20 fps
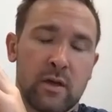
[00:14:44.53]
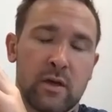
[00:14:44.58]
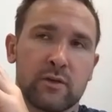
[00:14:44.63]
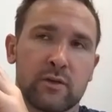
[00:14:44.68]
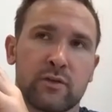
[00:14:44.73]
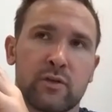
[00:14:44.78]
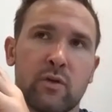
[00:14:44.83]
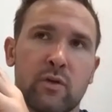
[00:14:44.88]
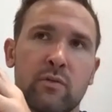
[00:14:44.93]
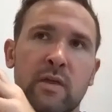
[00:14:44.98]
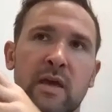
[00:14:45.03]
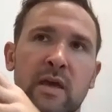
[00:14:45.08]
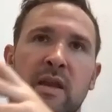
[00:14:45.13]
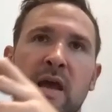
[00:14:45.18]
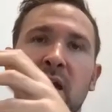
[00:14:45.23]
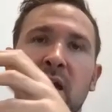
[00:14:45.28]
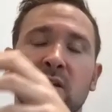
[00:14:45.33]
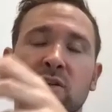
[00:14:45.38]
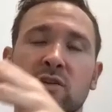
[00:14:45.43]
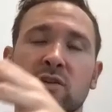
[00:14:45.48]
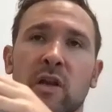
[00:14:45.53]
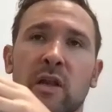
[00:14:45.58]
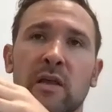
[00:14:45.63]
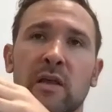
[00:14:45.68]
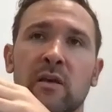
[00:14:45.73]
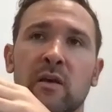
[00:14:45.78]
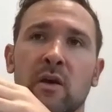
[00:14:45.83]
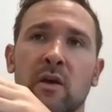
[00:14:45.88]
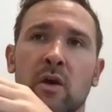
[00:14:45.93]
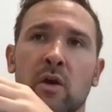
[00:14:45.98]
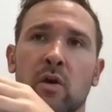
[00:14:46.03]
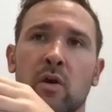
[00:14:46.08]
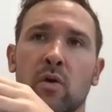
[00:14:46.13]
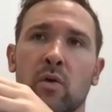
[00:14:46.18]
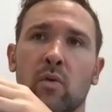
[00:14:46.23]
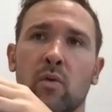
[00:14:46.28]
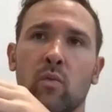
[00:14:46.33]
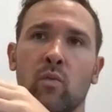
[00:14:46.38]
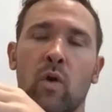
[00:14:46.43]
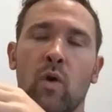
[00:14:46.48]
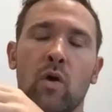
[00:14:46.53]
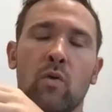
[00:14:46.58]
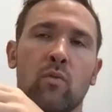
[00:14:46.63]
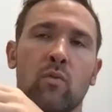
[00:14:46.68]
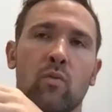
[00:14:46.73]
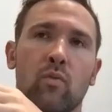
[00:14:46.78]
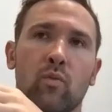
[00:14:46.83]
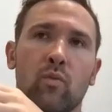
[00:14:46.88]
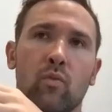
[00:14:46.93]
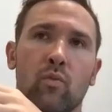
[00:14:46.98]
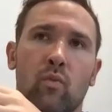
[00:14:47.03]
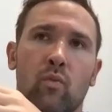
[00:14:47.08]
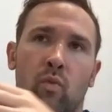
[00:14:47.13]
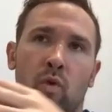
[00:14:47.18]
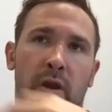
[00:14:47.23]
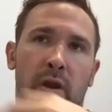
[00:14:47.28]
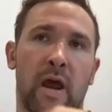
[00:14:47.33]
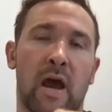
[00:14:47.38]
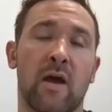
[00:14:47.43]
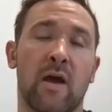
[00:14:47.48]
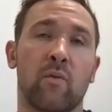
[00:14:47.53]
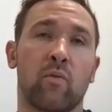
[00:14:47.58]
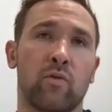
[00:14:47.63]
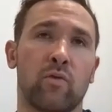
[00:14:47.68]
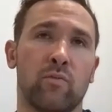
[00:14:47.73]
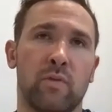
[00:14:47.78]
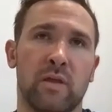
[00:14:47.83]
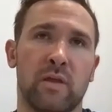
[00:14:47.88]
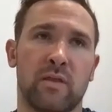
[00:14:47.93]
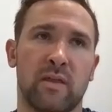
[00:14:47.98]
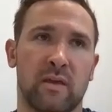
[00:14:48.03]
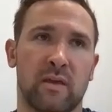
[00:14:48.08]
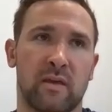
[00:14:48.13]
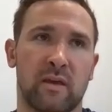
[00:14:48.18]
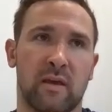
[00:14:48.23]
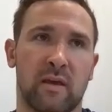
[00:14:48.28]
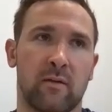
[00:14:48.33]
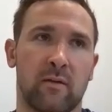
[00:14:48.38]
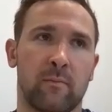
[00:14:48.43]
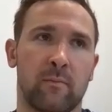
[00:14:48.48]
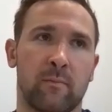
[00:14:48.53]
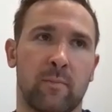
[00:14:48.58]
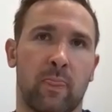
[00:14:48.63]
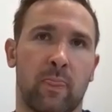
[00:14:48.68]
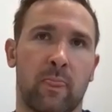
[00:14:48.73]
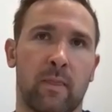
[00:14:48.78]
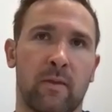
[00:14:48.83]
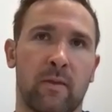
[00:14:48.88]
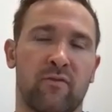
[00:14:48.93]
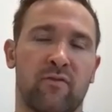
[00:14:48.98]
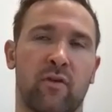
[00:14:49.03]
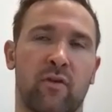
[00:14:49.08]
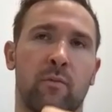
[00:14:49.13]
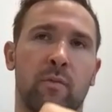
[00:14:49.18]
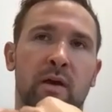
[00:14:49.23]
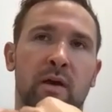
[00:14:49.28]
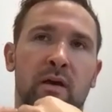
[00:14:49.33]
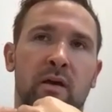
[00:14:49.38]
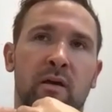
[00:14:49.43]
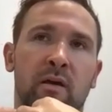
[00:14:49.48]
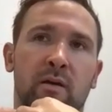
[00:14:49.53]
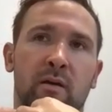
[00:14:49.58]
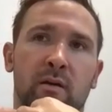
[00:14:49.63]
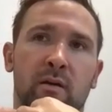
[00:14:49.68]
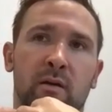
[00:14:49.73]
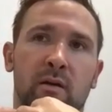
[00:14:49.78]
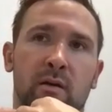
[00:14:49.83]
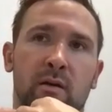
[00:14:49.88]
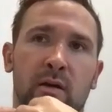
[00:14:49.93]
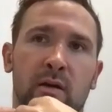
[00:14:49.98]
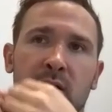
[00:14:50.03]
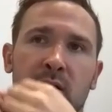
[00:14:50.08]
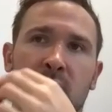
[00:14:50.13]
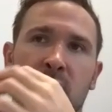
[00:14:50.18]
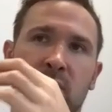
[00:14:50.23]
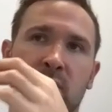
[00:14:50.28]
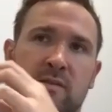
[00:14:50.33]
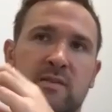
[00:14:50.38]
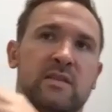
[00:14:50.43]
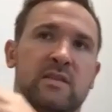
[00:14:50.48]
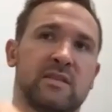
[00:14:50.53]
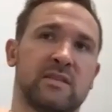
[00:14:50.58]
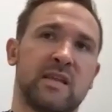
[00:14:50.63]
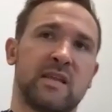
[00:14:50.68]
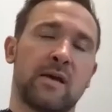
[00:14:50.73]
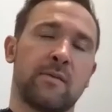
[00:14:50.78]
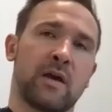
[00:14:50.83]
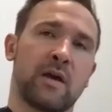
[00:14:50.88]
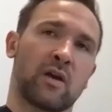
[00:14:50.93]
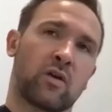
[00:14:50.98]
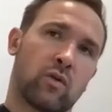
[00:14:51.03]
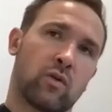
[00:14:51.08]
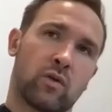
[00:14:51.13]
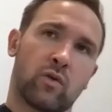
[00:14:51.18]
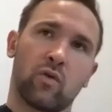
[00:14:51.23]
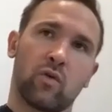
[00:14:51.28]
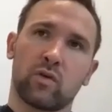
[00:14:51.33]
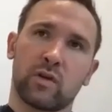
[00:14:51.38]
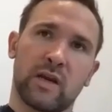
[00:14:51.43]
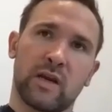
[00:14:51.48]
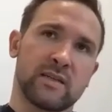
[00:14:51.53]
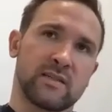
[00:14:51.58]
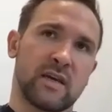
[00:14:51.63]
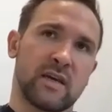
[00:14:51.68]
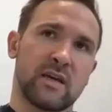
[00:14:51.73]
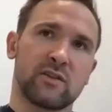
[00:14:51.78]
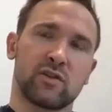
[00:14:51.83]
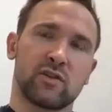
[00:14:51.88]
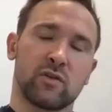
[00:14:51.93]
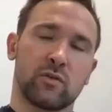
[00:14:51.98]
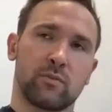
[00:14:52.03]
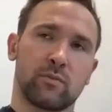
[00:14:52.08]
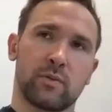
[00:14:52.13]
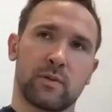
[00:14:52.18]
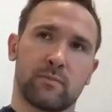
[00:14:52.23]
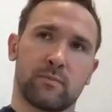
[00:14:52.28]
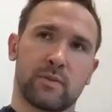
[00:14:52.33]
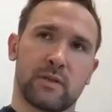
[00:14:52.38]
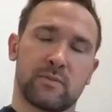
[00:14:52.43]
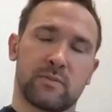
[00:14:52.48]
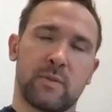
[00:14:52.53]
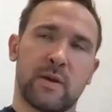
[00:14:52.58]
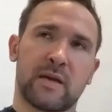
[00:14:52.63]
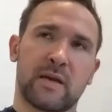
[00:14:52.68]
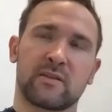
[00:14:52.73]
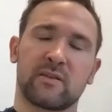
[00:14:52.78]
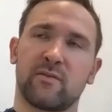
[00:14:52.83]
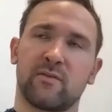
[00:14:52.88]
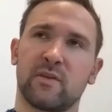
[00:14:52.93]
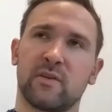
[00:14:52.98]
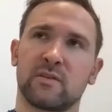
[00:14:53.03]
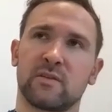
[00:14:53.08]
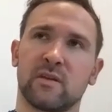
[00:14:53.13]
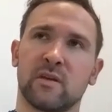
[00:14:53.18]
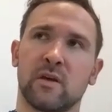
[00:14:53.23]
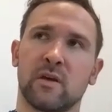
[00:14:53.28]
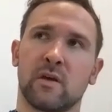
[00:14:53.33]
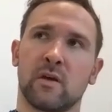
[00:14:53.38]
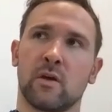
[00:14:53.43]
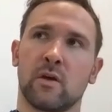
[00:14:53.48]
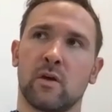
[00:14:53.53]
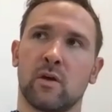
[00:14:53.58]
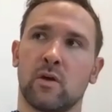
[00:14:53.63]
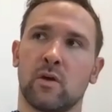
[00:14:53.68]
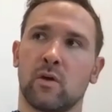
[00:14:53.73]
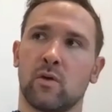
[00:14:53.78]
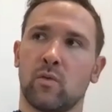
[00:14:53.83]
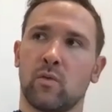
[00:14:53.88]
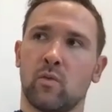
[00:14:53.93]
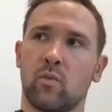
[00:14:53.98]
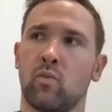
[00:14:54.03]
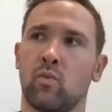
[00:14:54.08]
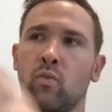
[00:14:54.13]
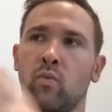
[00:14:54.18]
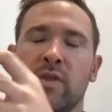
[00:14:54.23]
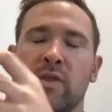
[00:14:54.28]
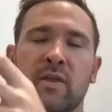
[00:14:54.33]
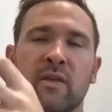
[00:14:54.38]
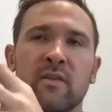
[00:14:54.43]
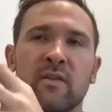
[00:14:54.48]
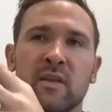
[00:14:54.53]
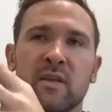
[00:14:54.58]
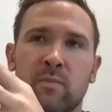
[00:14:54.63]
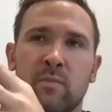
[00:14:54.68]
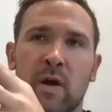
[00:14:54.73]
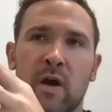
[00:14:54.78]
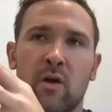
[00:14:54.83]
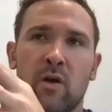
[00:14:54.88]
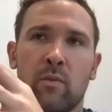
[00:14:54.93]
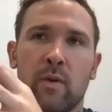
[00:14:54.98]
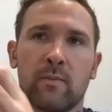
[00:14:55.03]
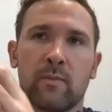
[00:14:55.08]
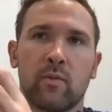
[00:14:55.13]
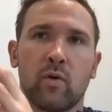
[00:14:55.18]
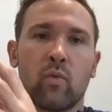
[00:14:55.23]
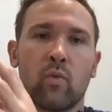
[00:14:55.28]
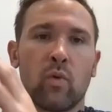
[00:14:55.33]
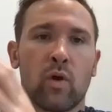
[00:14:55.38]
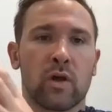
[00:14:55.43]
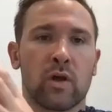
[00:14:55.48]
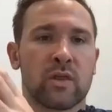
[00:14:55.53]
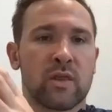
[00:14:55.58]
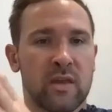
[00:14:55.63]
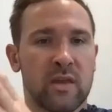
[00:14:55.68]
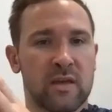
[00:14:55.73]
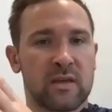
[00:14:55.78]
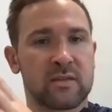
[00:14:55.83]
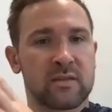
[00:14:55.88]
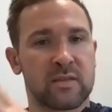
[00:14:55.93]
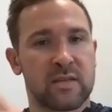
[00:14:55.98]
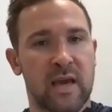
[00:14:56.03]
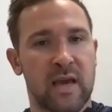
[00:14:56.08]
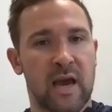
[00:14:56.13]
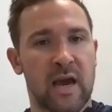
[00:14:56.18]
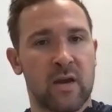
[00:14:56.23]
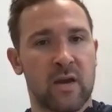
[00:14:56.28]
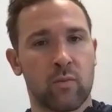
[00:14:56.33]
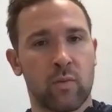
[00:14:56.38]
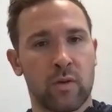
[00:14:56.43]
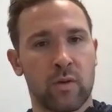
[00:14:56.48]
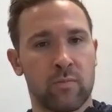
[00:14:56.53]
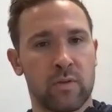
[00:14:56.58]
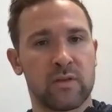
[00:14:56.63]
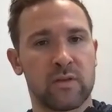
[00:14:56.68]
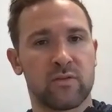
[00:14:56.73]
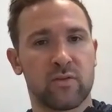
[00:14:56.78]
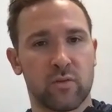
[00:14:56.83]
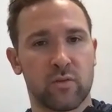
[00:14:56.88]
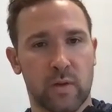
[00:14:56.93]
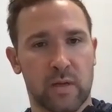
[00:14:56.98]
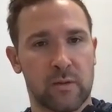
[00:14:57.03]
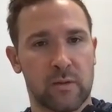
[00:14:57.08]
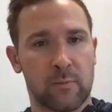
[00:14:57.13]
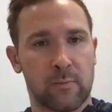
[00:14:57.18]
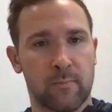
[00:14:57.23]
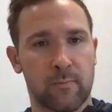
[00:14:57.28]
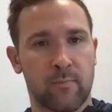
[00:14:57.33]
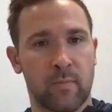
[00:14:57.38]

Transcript: So then actually, what I would be thinking from a systemic or an organizational perspective is, within this bio bubble, what things can we be doing?